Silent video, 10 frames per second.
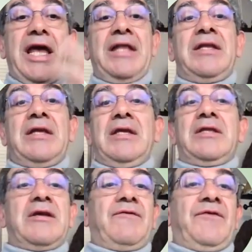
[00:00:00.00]
any
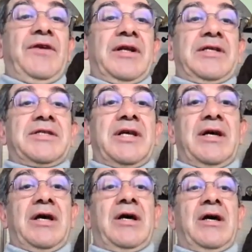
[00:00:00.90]
interference
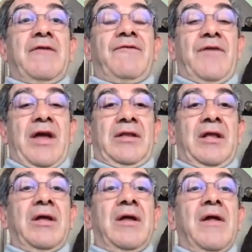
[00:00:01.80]

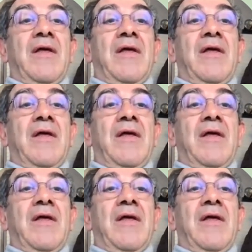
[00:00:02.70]
effect.